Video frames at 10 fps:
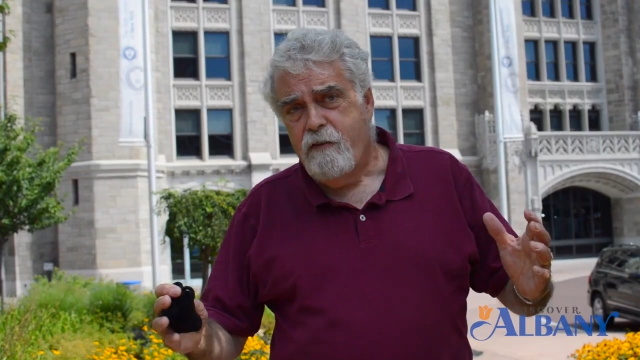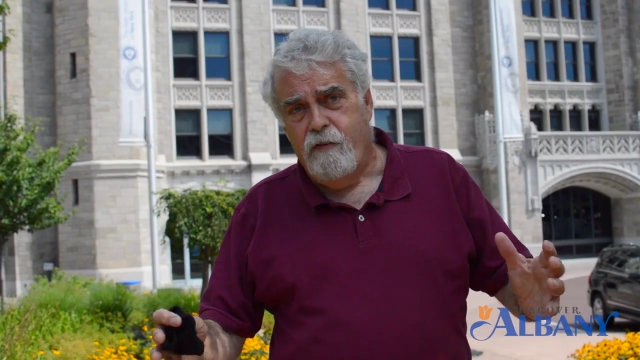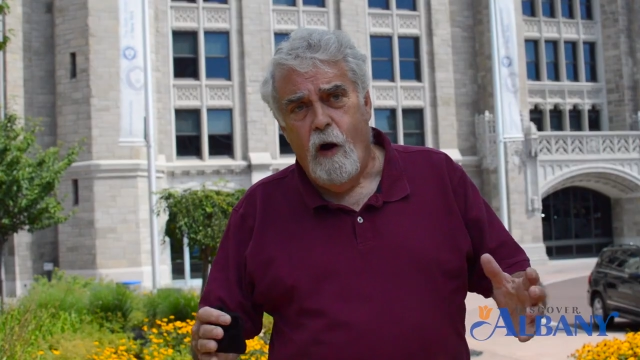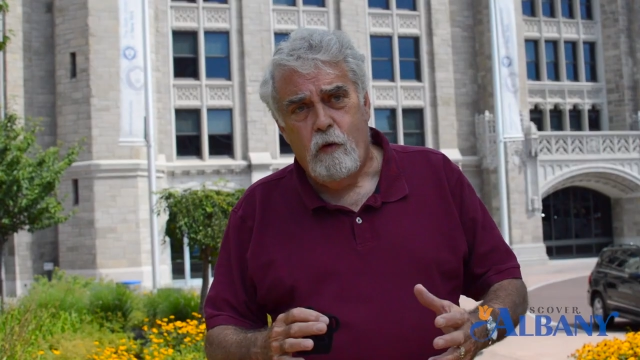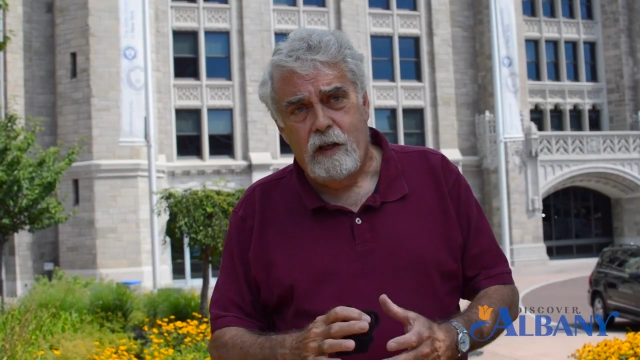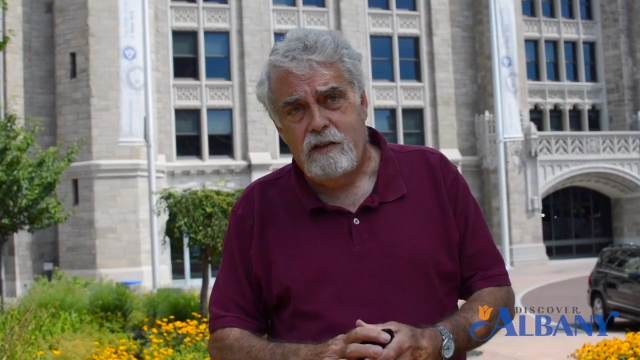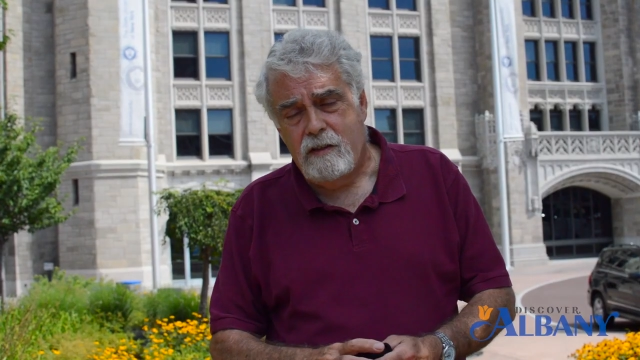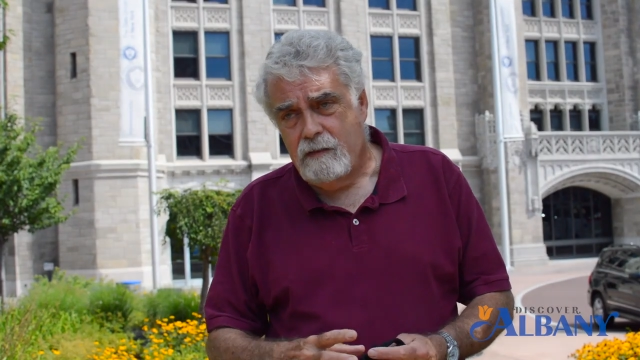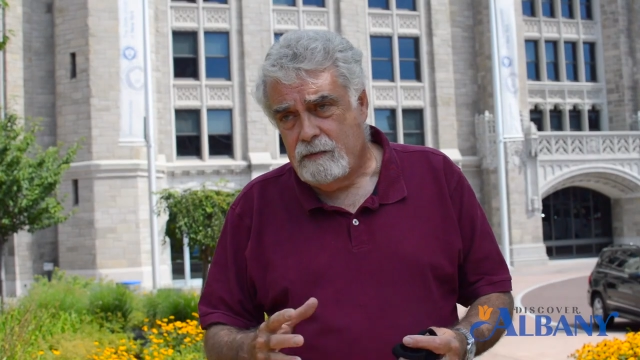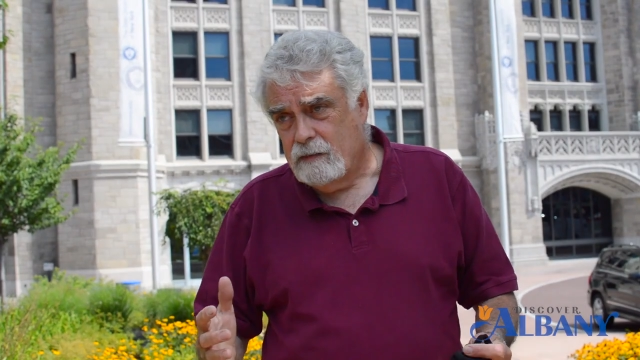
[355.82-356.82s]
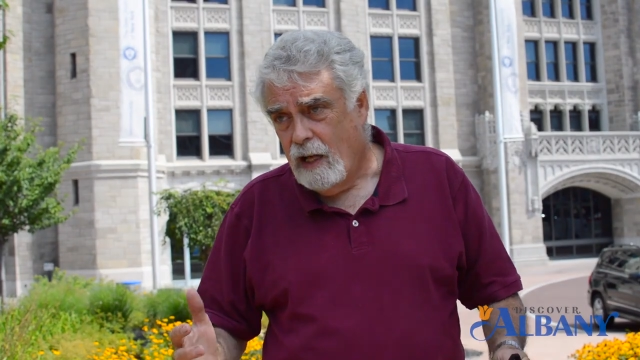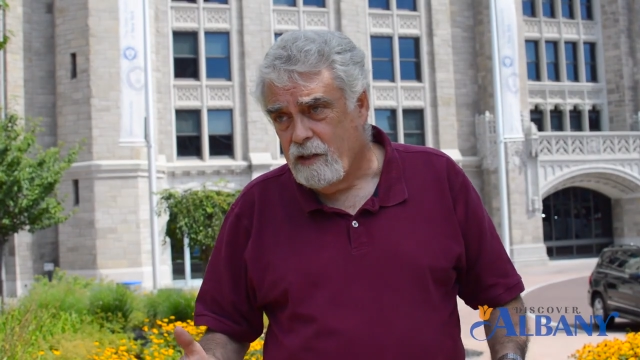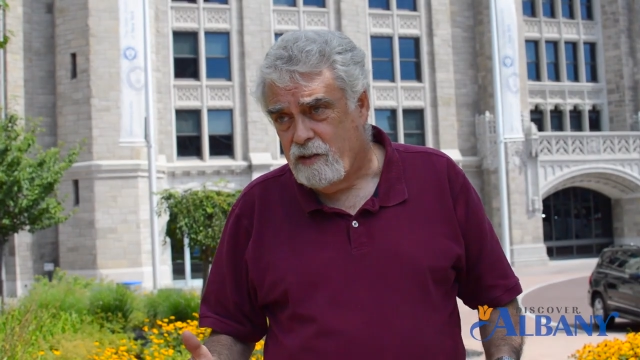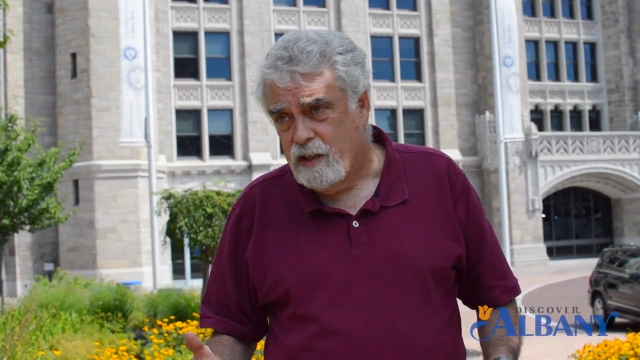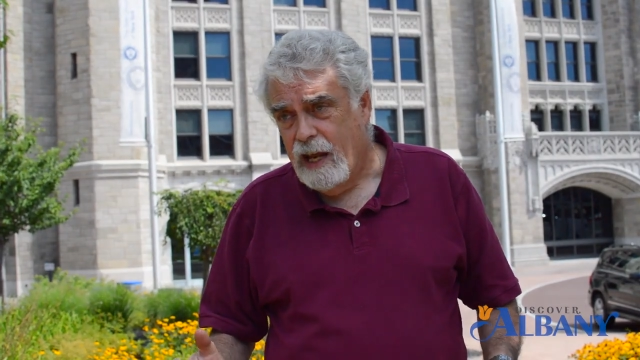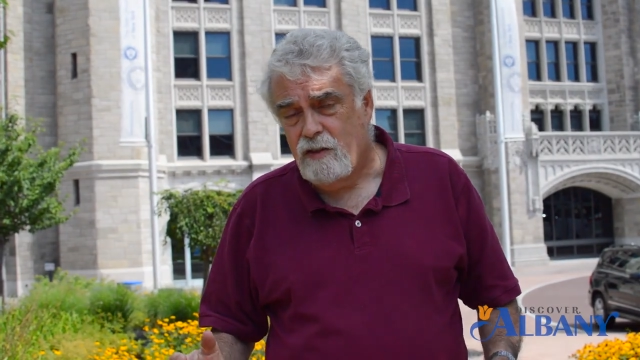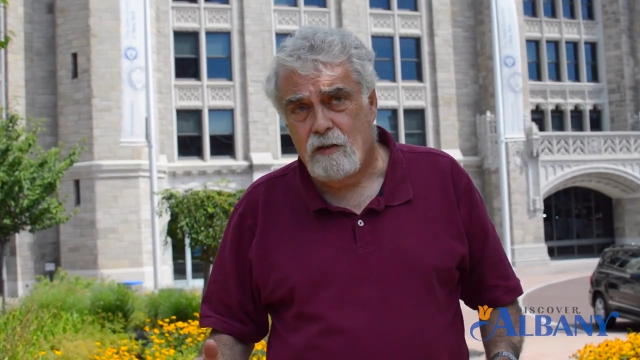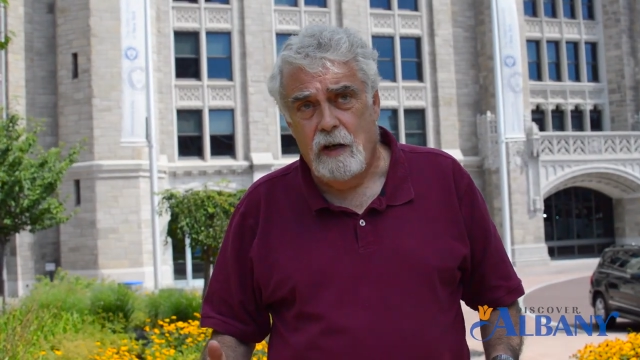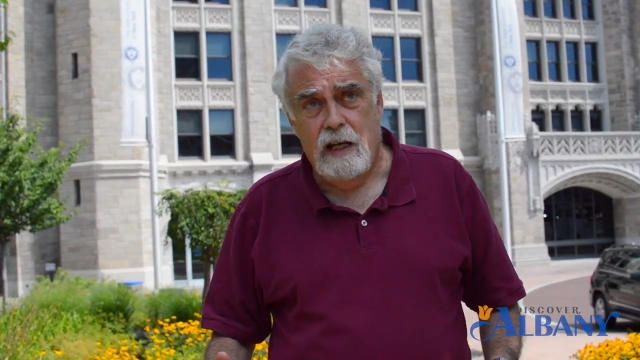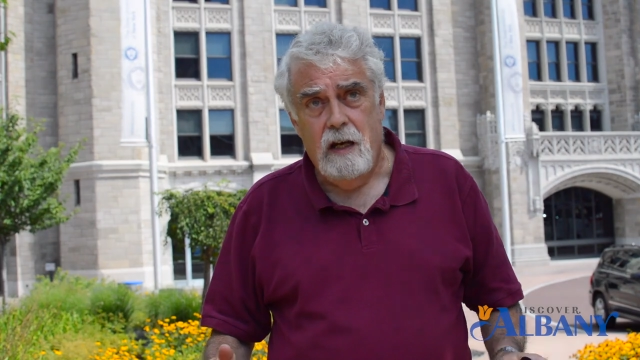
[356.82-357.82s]
a focus on State
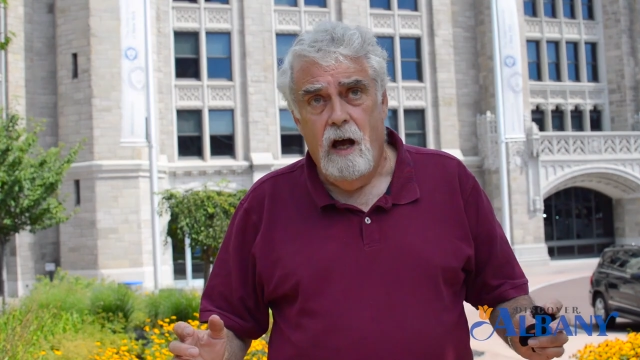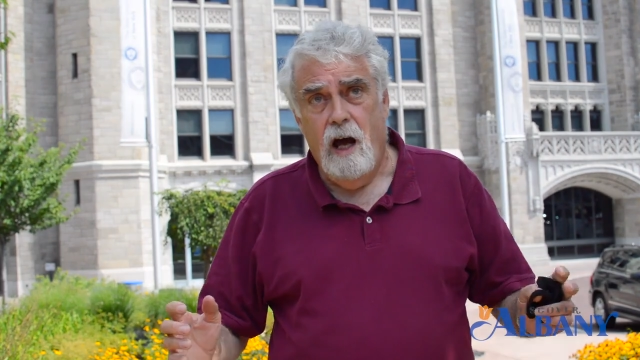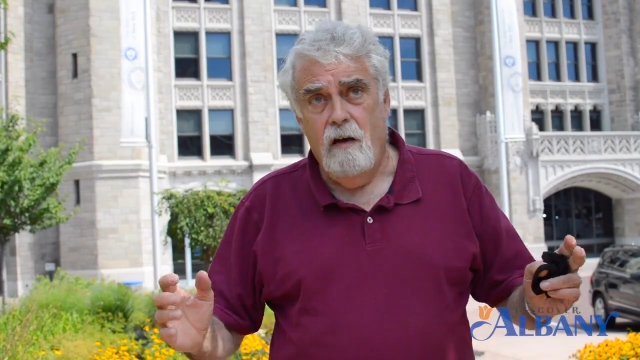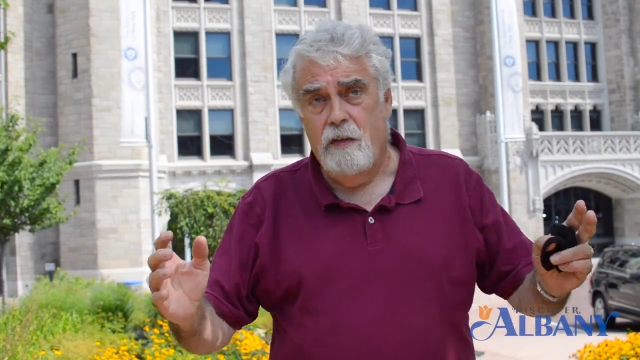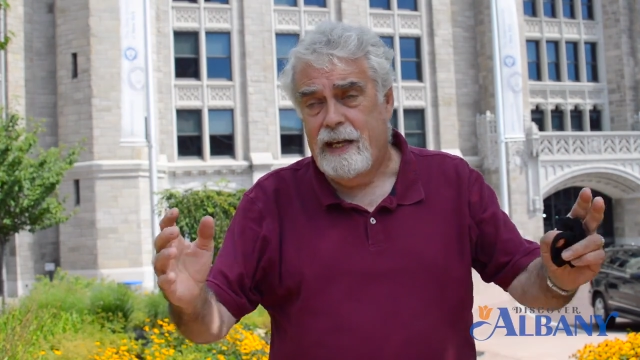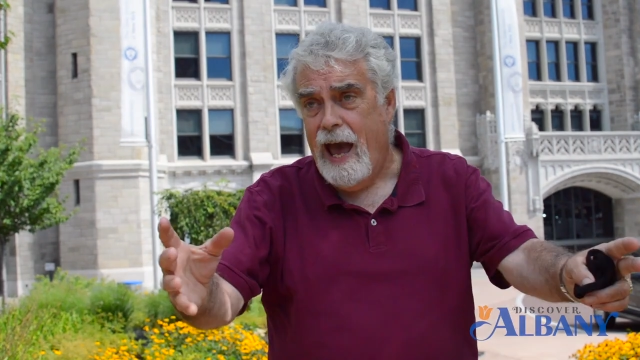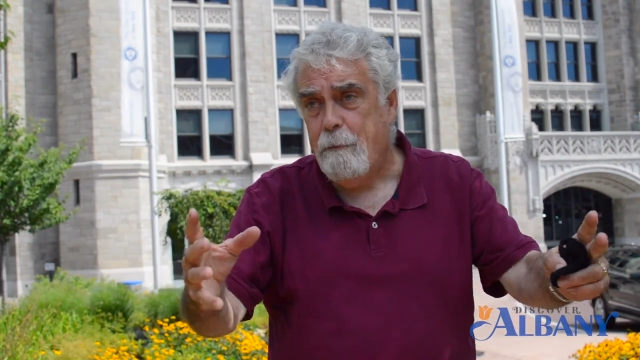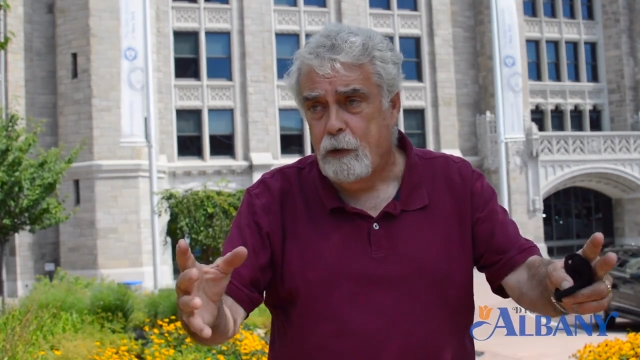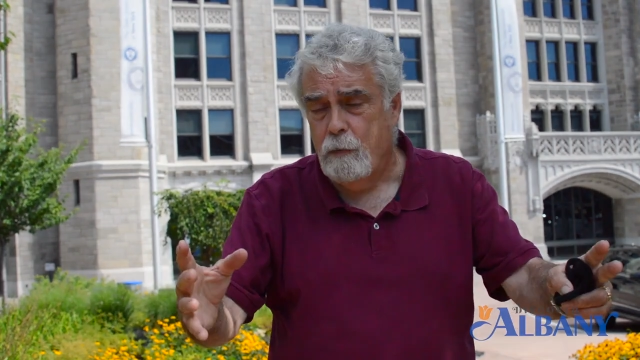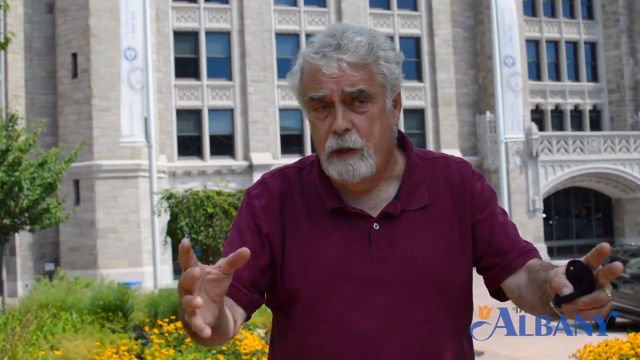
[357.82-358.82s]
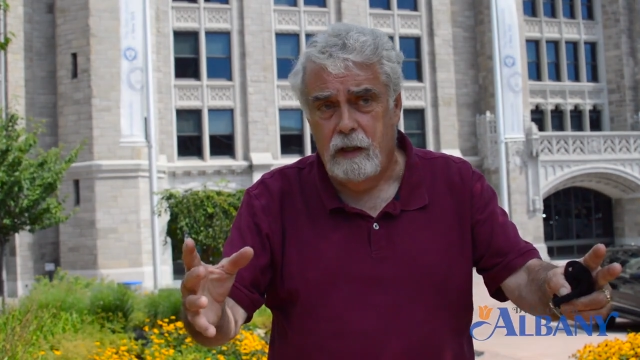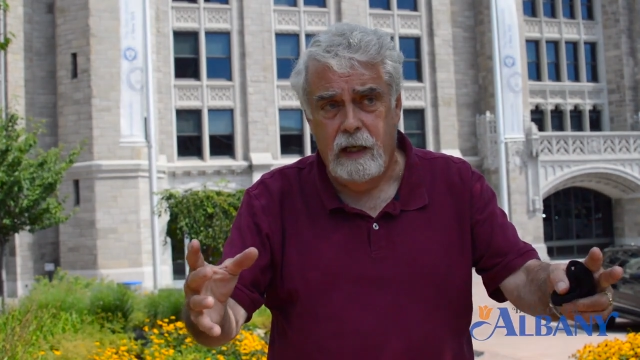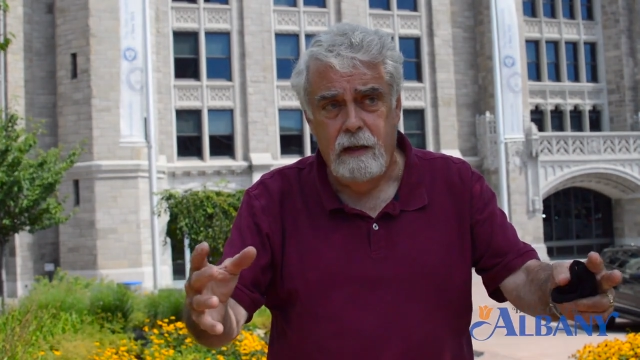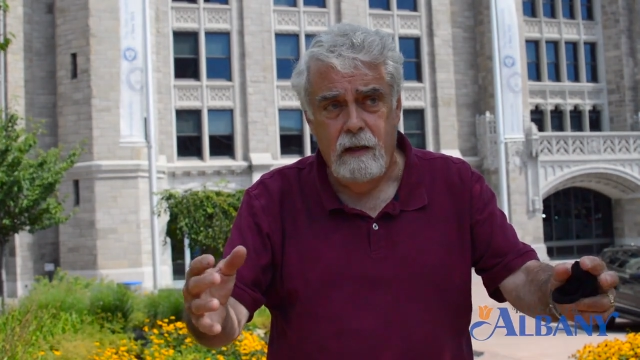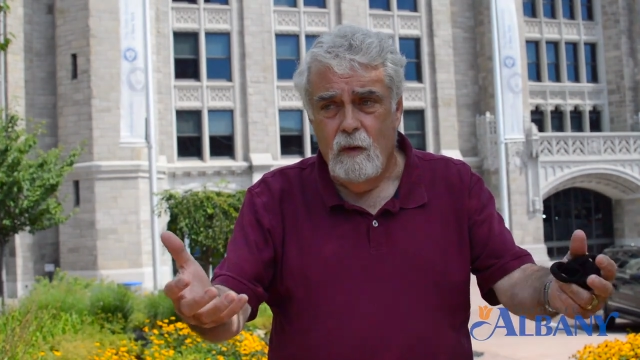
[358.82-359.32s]
Street of the Capitol building,